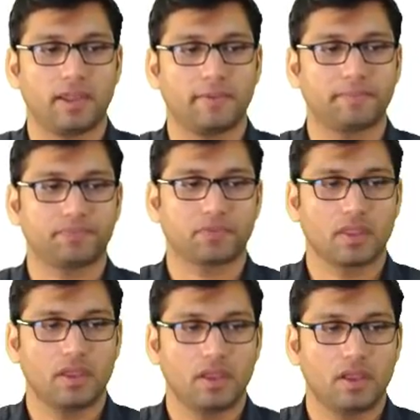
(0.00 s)
Okay,
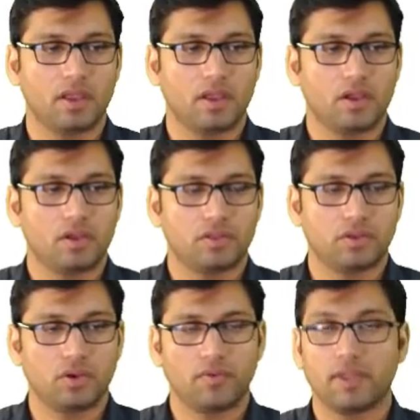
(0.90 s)

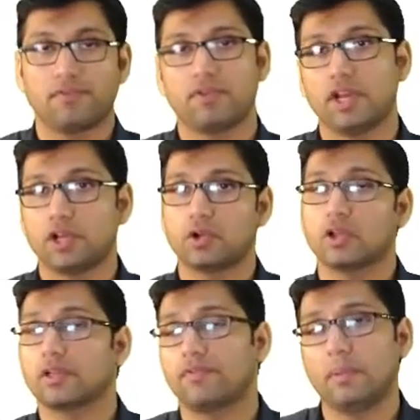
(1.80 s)
so if we
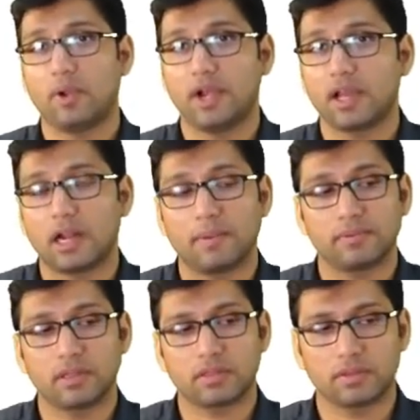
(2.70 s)
need to draw the free body
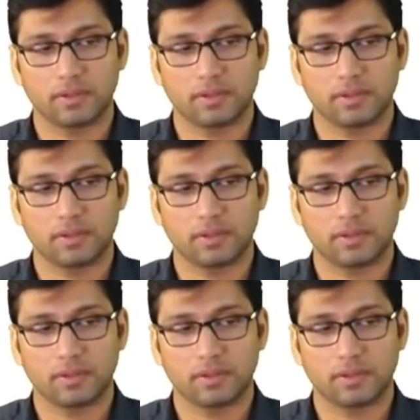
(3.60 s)
diagram of